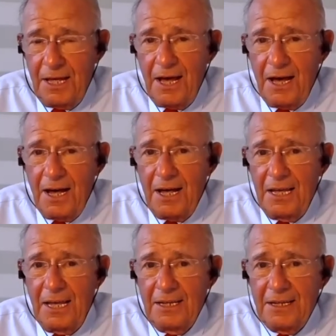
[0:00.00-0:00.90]

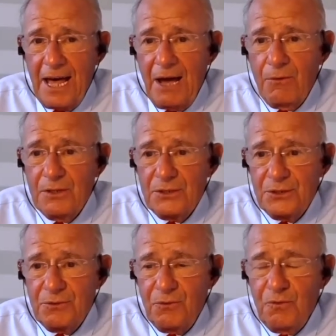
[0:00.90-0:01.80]
And I was
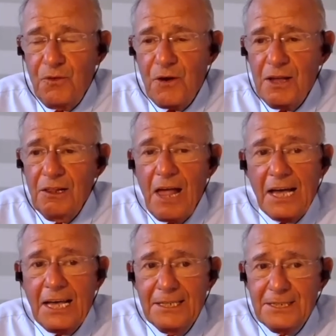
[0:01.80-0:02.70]
very
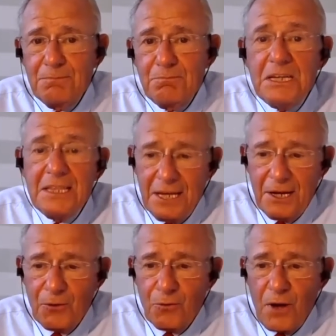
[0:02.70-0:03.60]
lucky to be
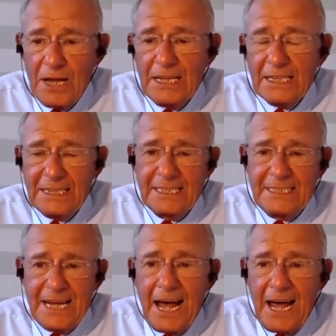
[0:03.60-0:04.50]
there right at the
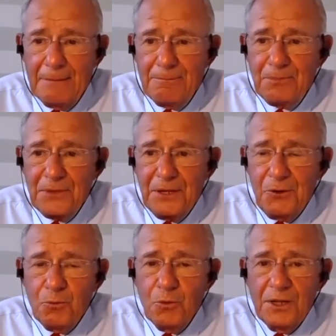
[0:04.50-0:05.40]
time
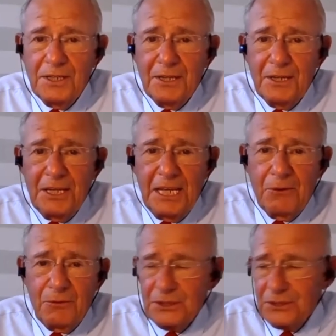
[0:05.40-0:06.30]
when
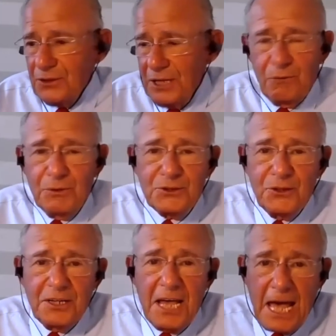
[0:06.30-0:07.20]
it was
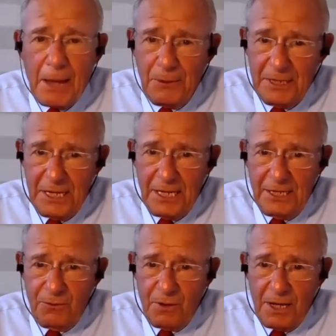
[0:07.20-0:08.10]
going to happen
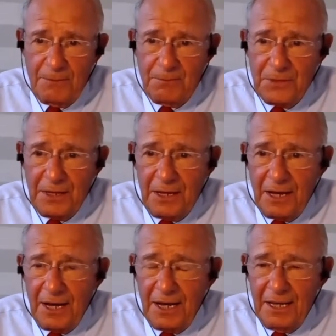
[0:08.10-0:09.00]
anyway.
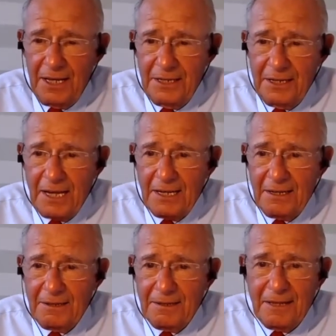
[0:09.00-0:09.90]
And I
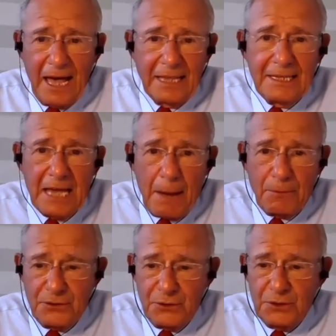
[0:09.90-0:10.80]
had the
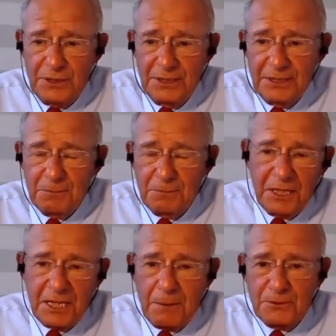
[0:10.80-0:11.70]
opportunity to
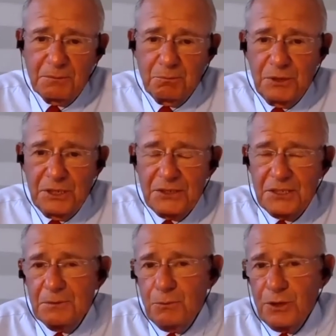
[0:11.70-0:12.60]
pick up some
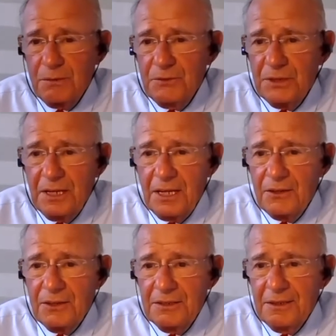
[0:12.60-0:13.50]
pieces and put them
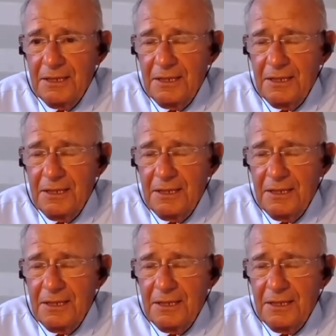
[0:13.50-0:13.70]
together, and